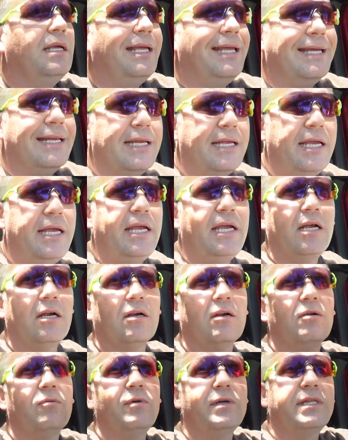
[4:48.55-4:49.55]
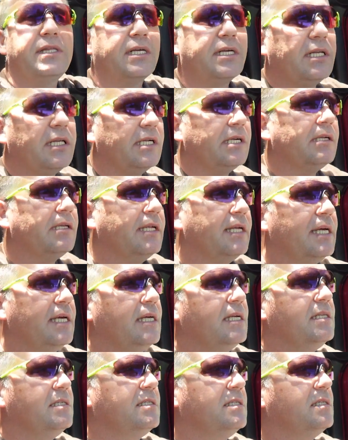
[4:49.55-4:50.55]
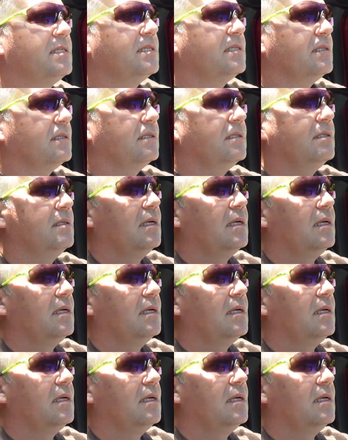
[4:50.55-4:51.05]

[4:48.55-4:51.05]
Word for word: in here with the Clearlidz